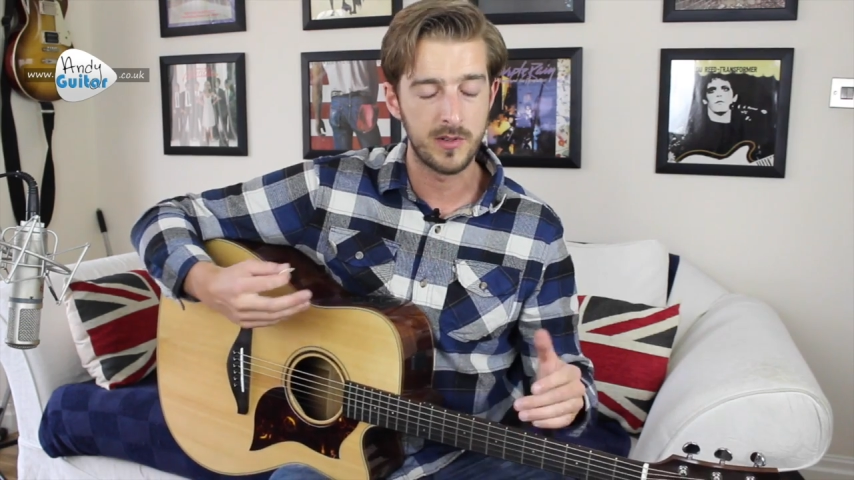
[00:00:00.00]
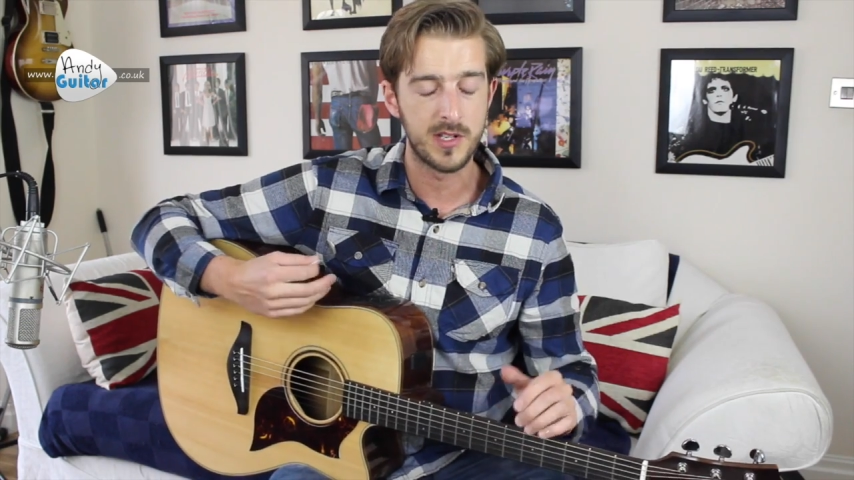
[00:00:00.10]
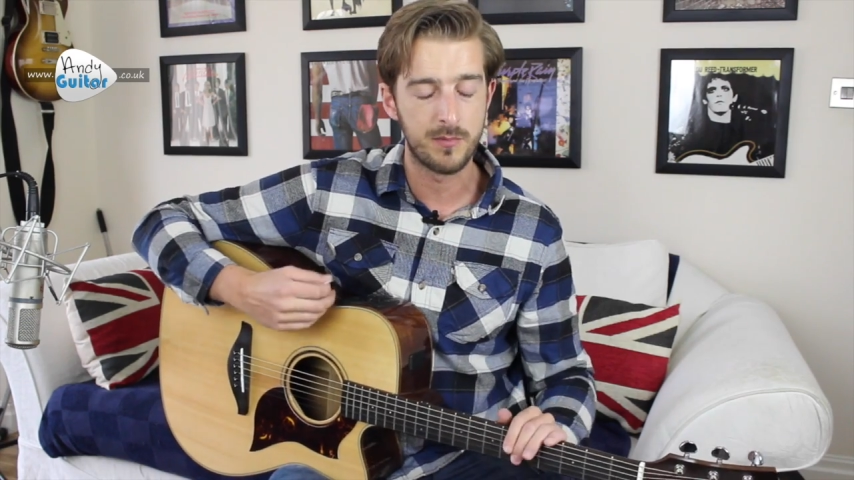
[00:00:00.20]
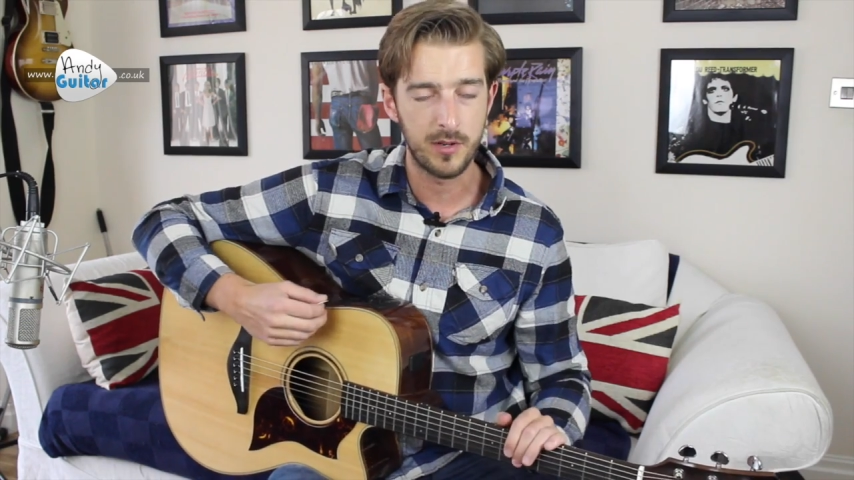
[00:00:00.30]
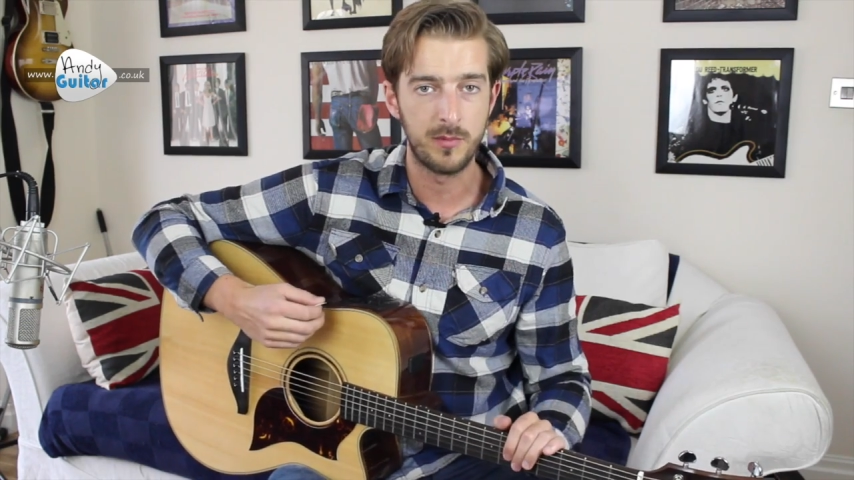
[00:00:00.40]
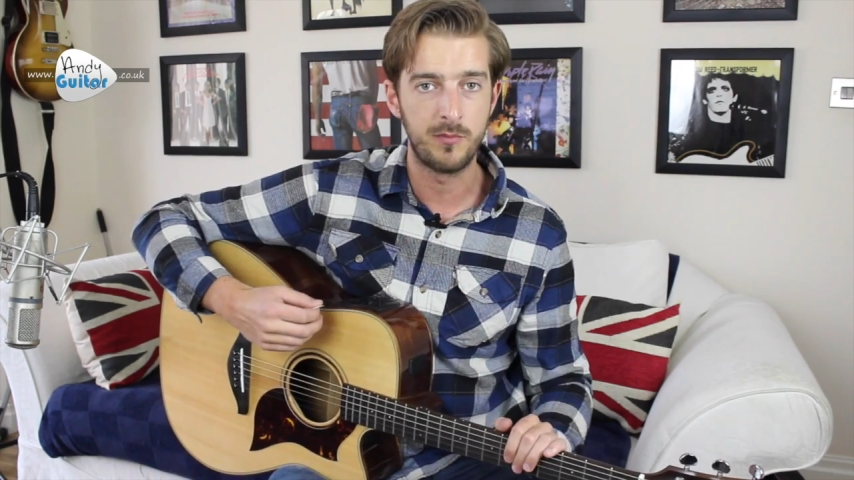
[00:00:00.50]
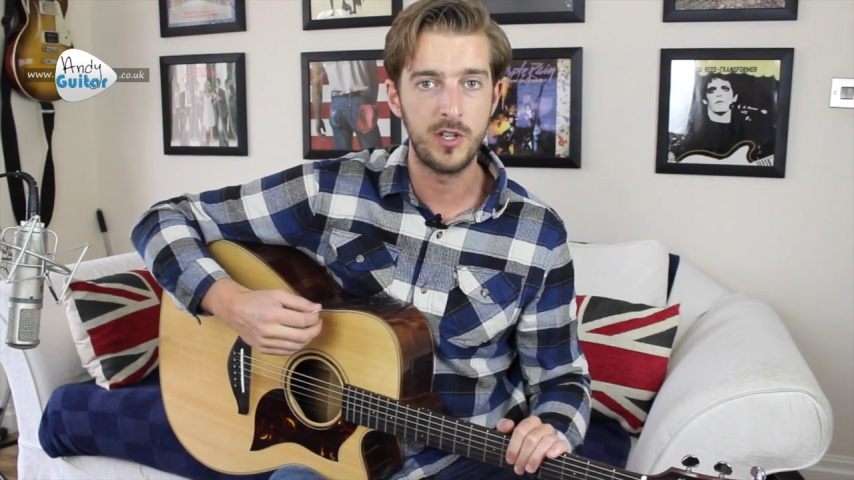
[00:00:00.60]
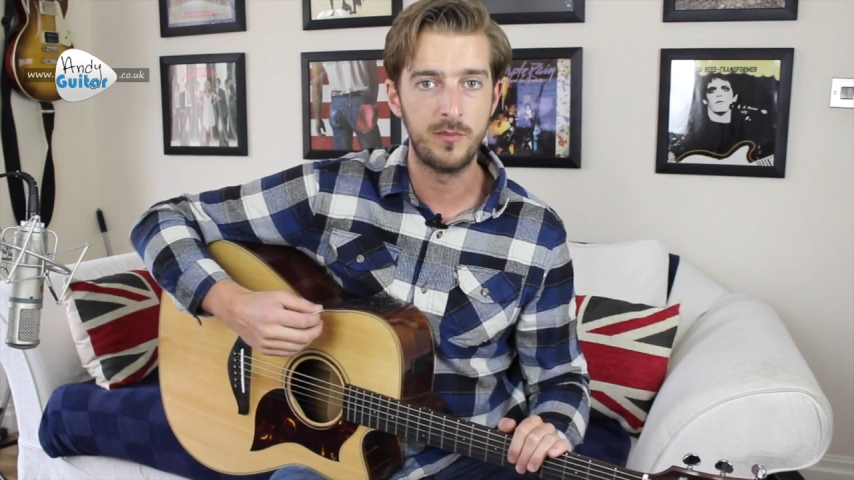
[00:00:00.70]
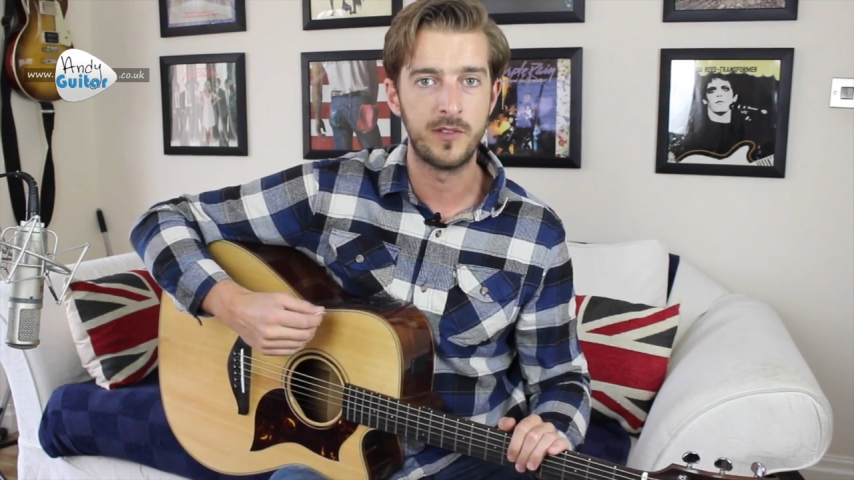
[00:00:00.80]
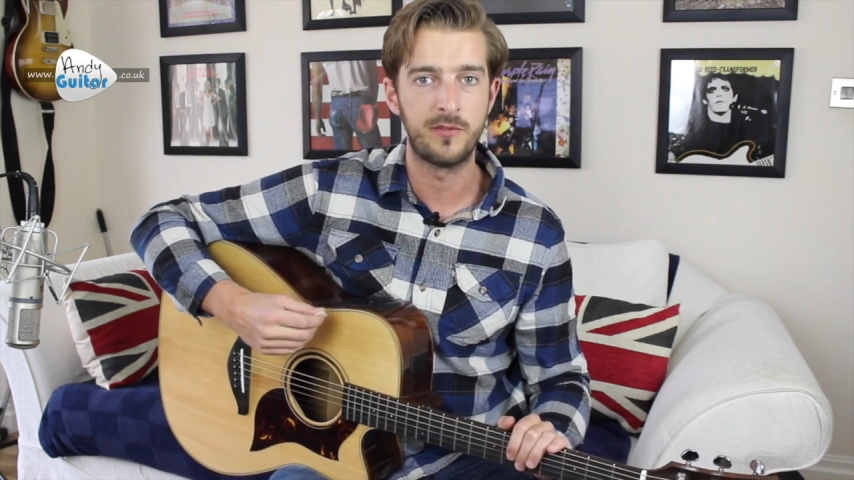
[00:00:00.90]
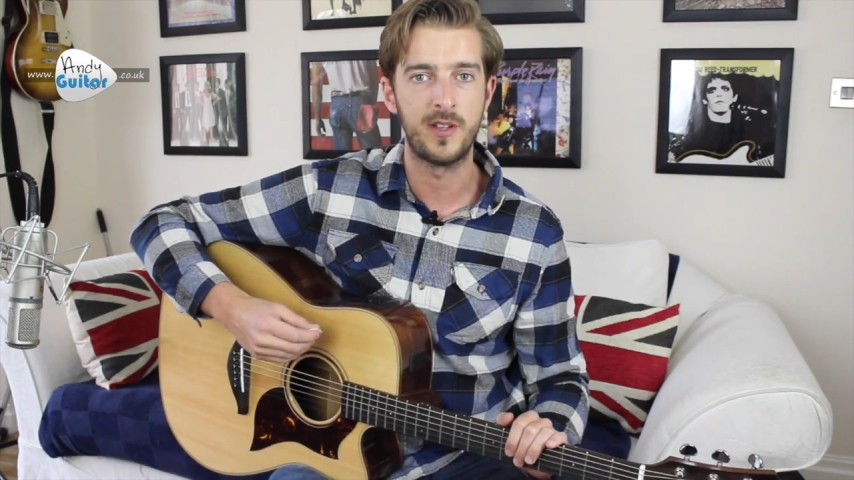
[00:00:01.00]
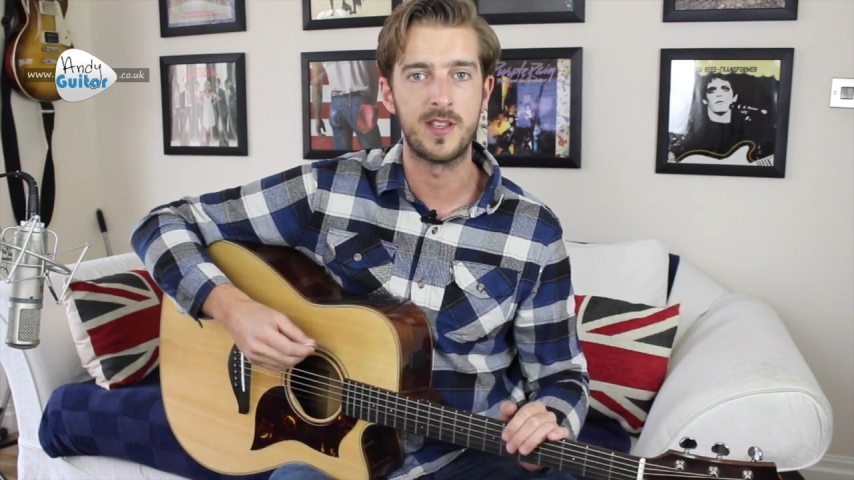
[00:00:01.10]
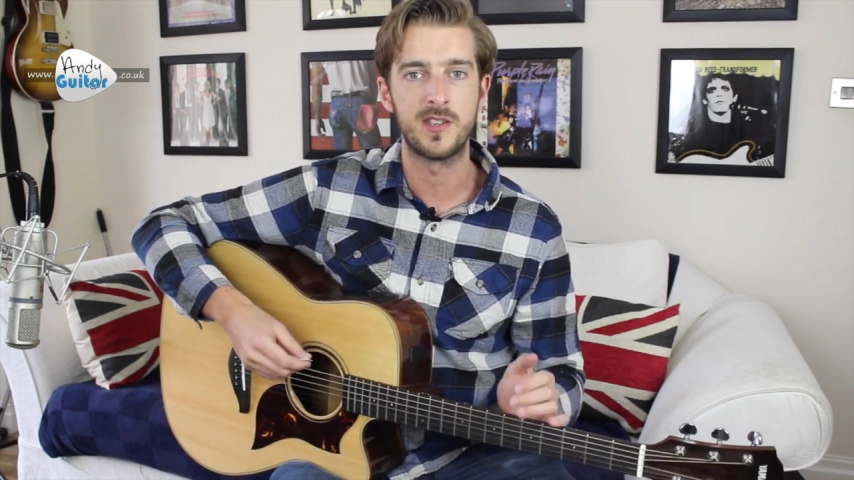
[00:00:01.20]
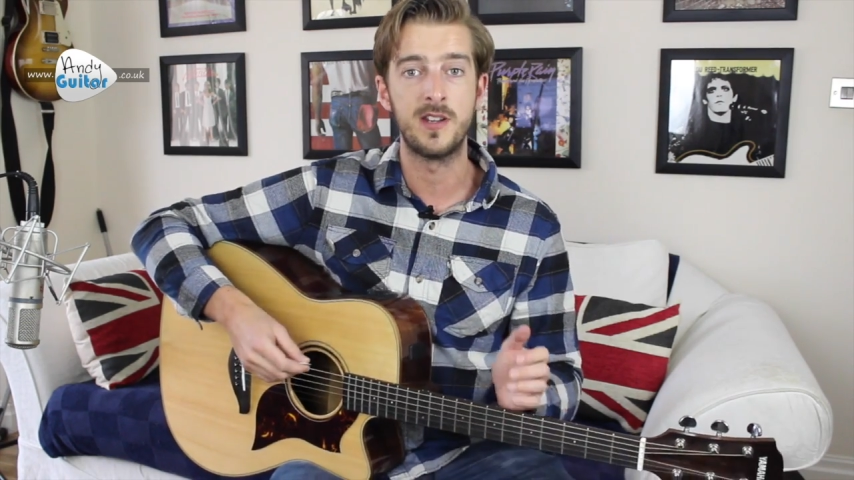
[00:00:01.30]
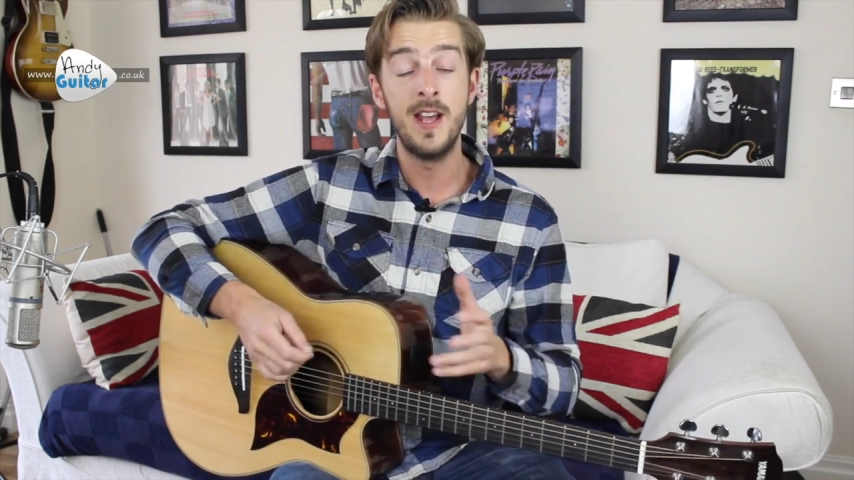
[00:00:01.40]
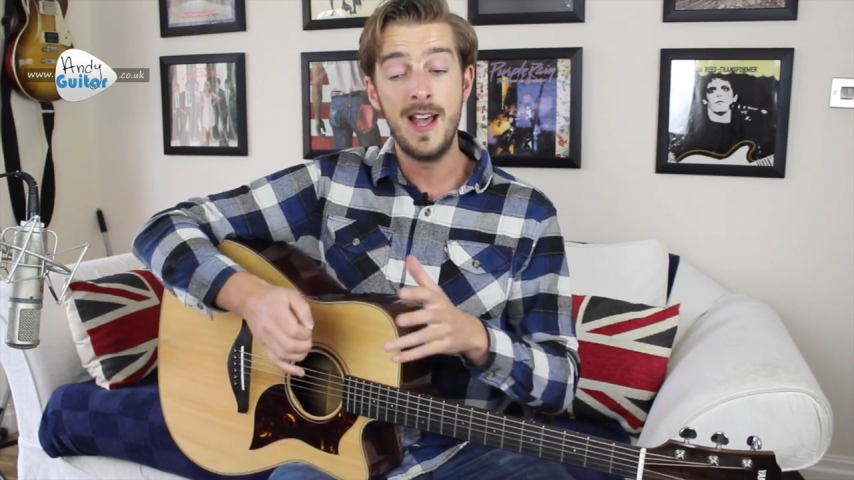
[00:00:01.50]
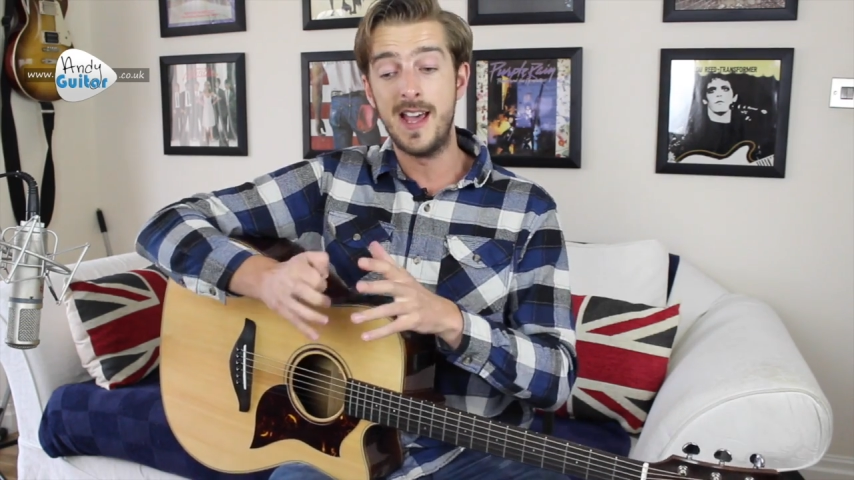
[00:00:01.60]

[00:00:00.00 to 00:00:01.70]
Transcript: and it's a problem you've been facing,